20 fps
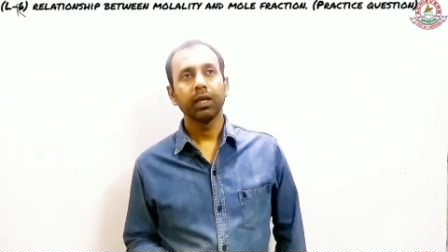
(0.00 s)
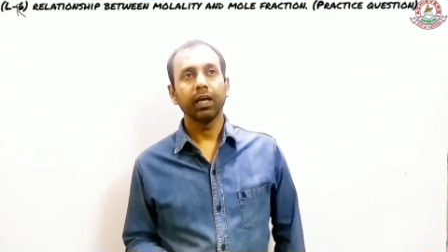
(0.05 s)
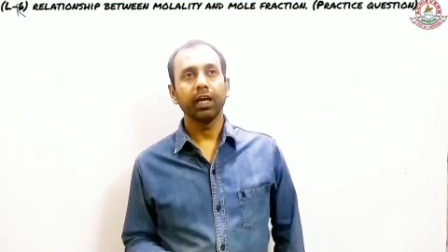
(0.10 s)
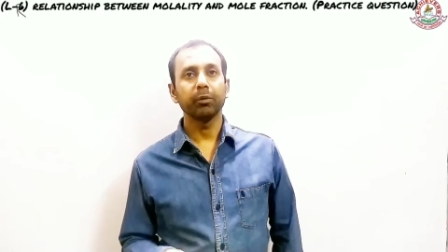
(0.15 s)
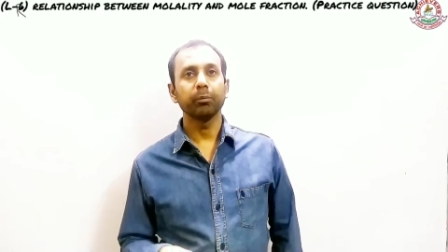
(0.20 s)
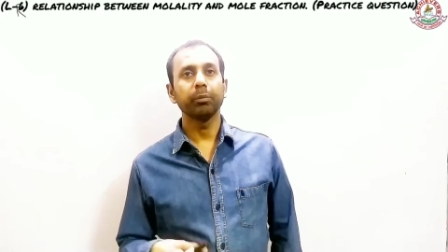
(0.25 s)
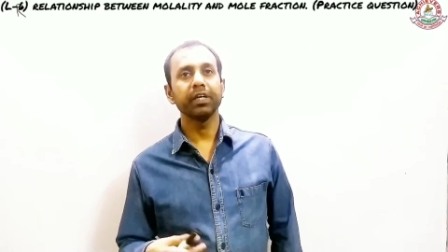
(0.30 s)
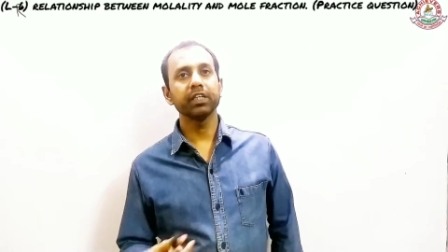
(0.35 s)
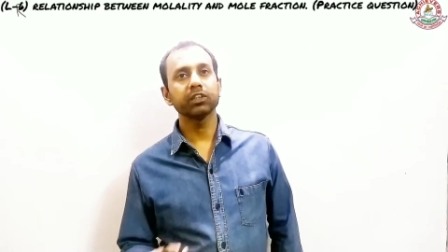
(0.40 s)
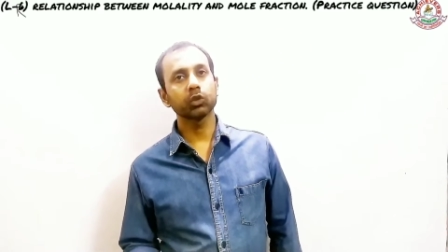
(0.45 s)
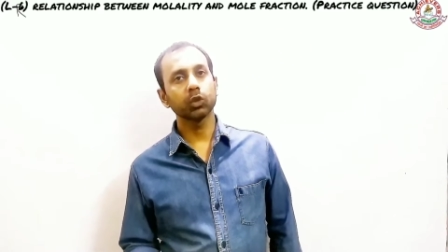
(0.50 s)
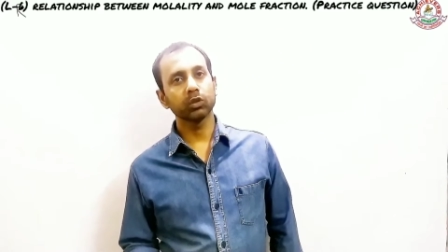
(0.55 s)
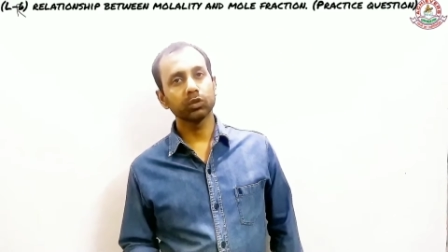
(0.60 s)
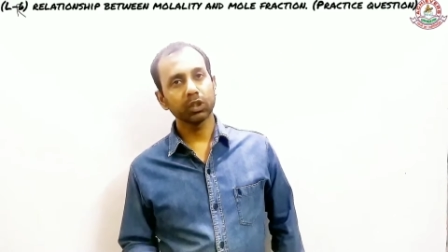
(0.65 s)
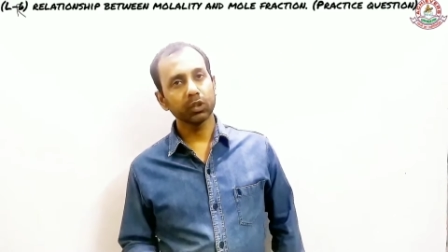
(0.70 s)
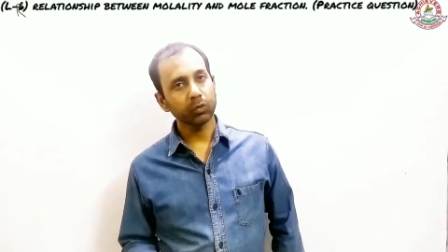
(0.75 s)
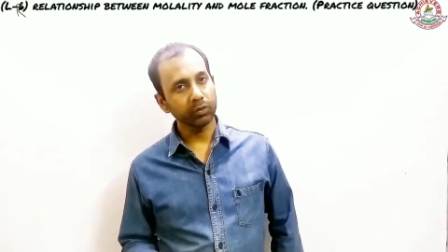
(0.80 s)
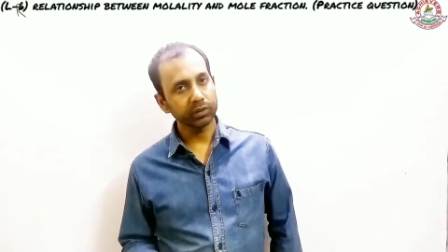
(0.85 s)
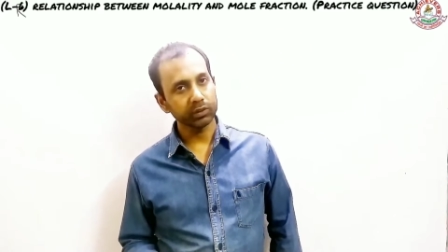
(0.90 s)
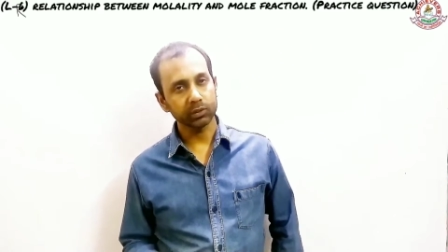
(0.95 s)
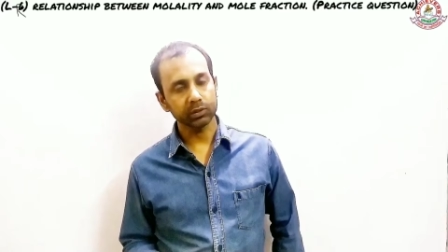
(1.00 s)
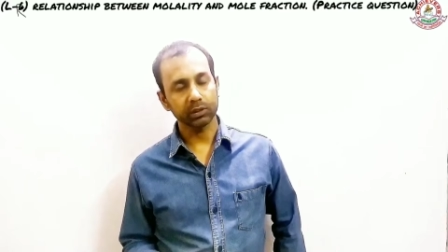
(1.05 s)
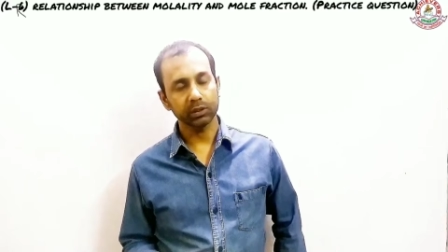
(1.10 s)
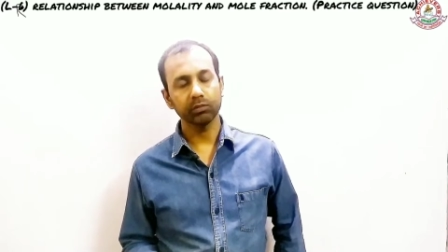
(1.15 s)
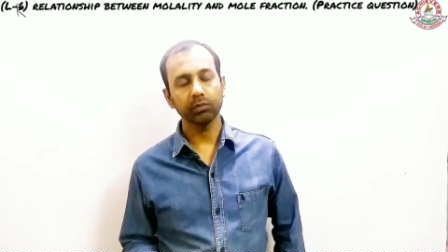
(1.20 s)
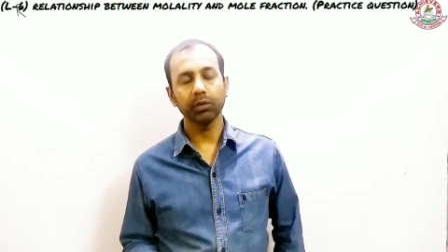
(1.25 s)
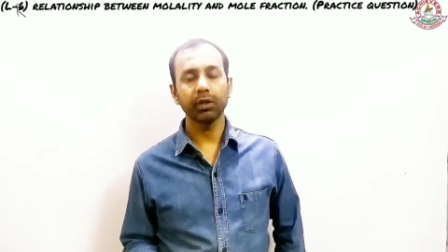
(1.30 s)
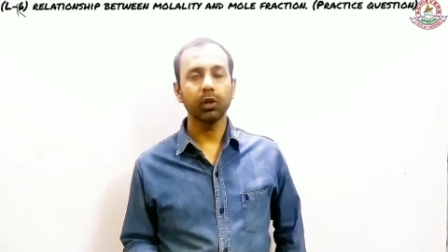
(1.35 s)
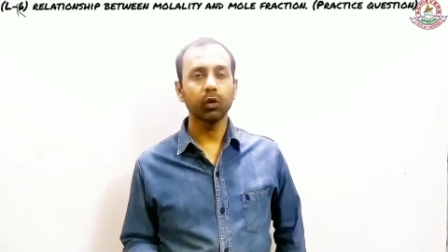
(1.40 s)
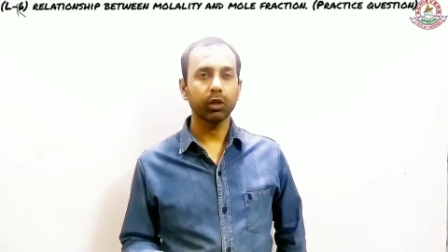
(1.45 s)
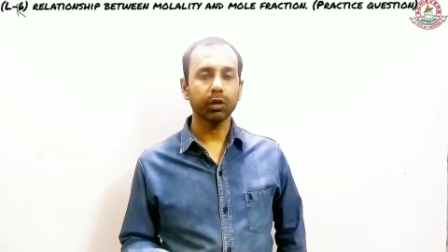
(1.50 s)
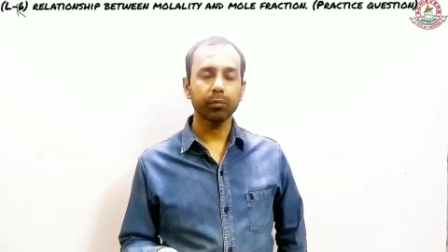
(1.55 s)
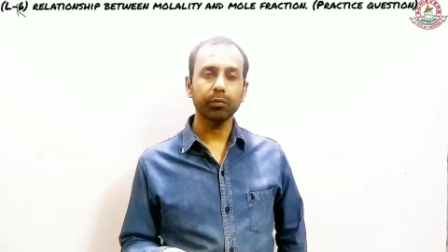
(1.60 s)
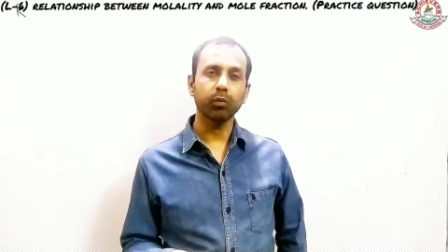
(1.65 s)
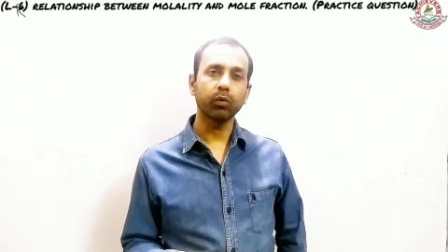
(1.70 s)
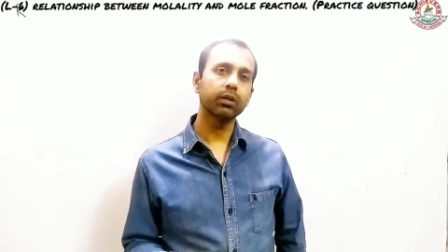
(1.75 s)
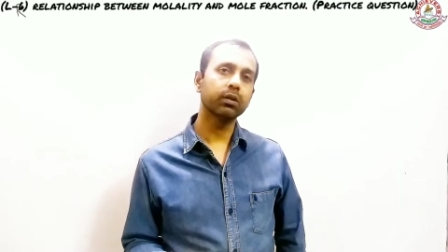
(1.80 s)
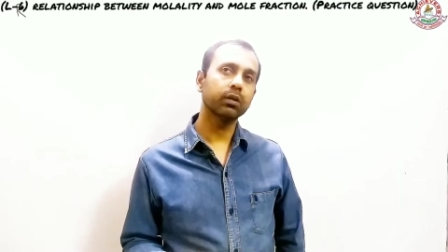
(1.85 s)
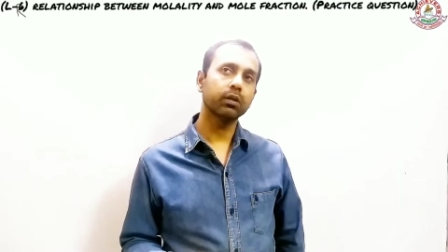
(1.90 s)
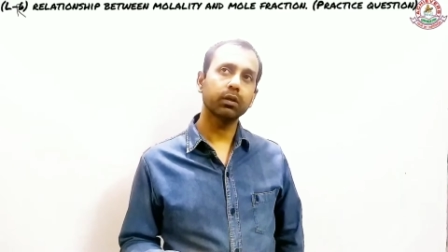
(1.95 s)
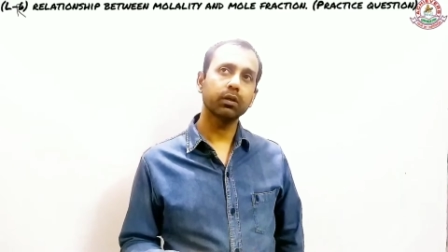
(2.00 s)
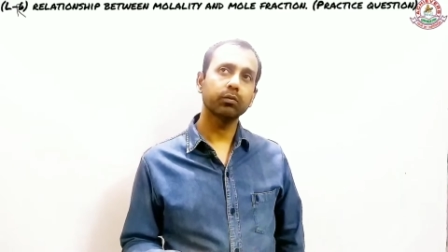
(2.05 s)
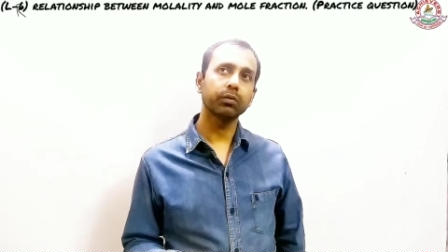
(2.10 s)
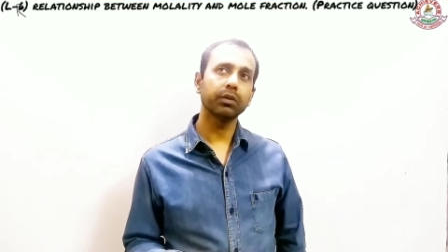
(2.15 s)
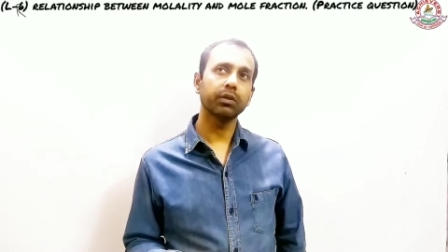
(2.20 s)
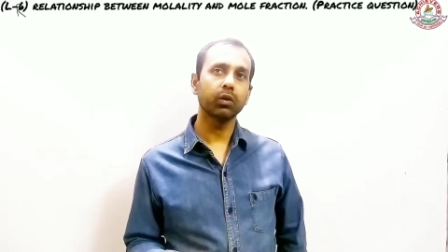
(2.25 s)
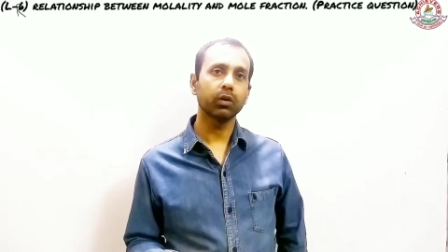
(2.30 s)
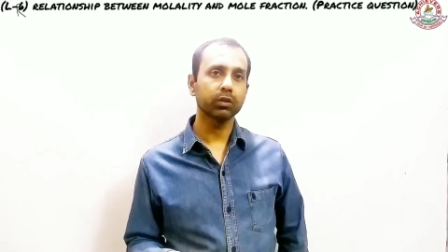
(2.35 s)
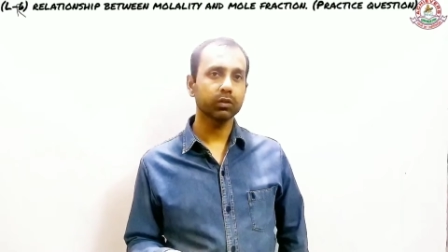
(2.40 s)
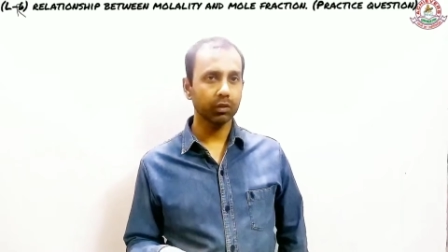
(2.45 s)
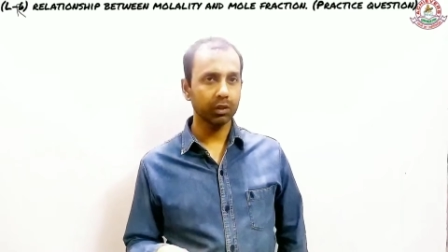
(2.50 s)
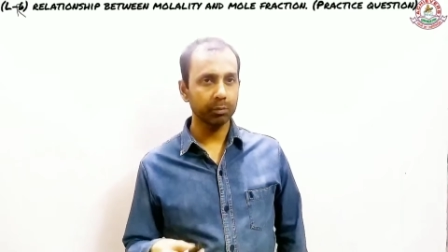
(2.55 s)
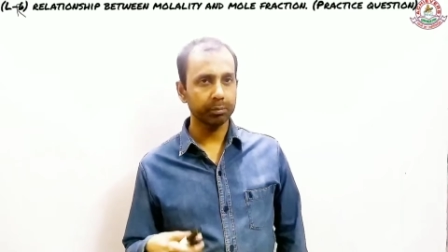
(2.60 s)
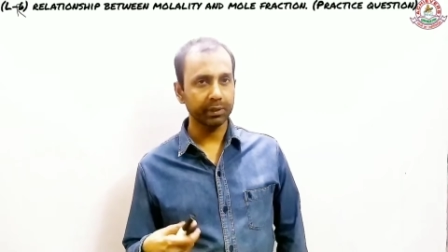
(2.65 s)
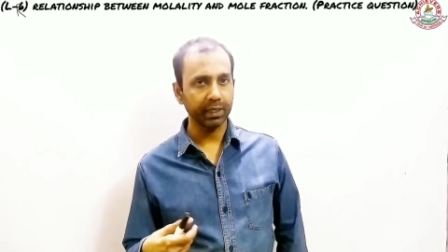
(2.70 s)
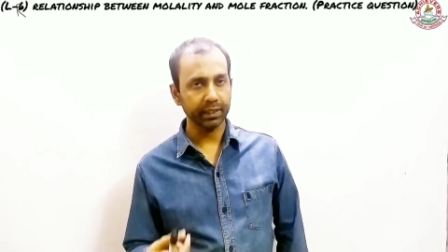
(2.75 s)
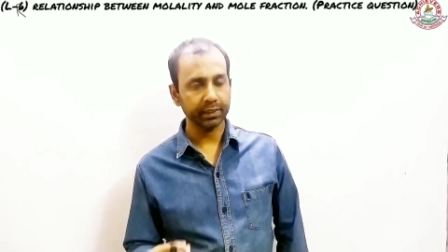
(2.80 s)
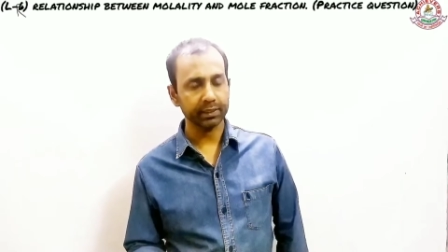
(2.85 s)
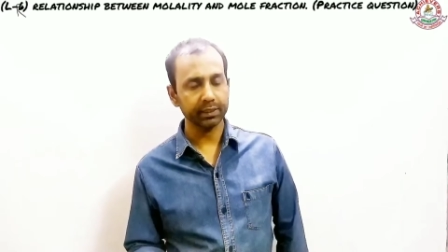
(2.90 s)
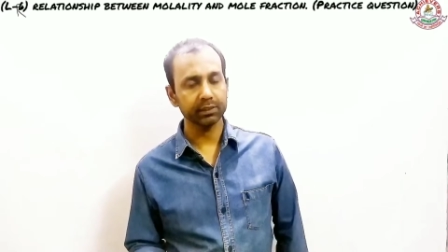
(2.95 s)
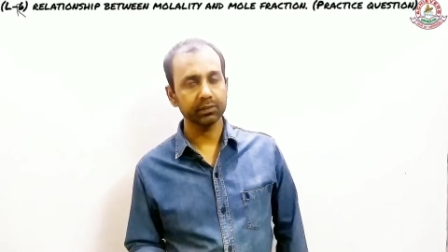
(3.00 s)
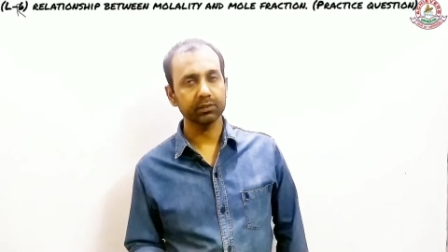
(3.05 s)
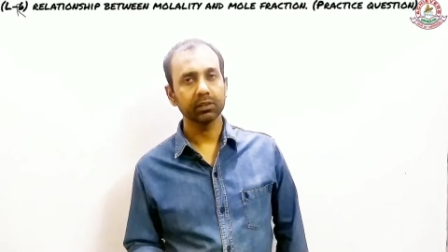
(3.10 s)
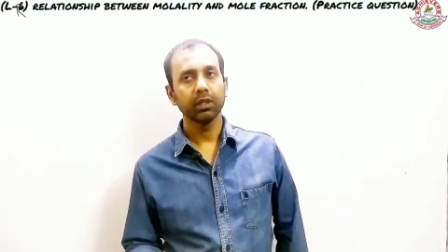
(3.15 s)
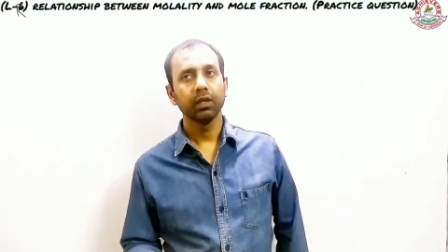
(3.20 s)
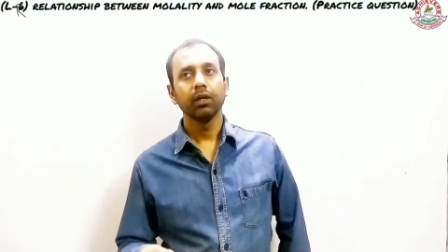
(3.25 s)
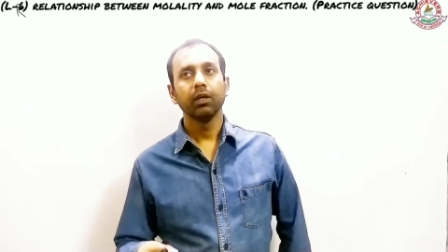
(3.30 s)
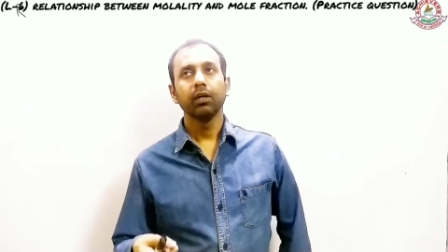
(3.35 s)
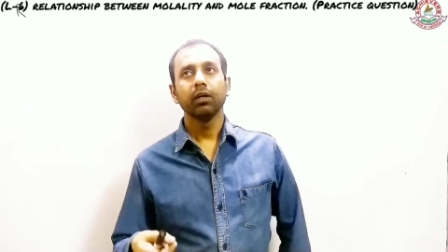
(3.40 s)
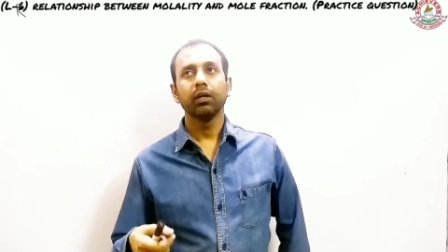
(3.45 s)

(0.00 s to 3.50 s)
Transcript: and based on the question, we'll not only practice